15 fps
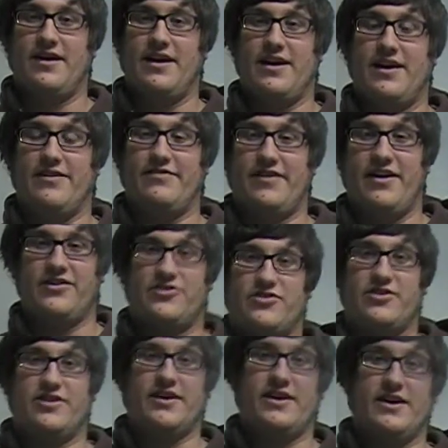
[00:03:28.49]
and
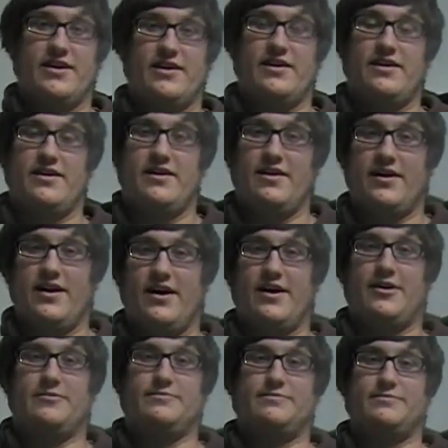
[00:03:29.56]
eventually
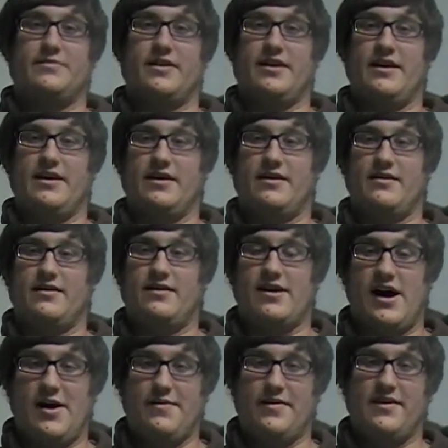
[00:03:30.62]
the
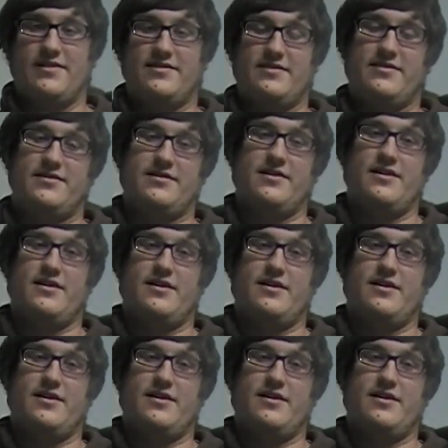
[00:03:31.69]
communists